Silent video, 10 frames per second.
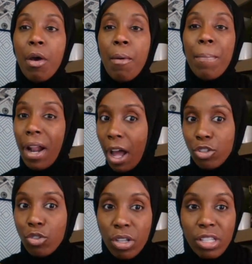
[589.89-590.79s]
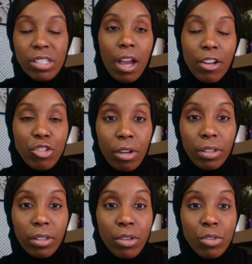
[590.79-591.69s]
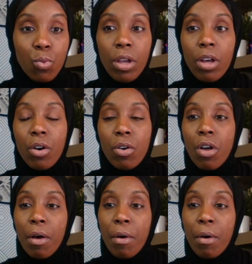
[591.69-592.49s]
But I do get sidetracked as well.